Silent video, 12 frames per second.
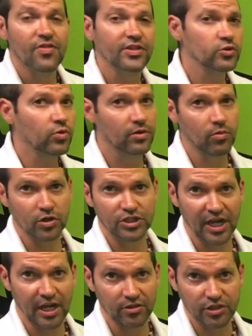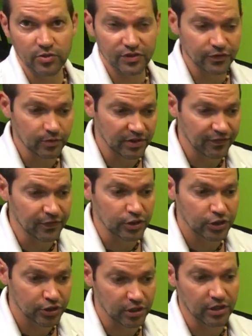This is one of the more challenging ones for me for
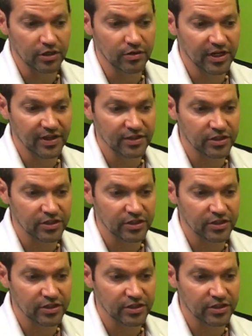sure, okay?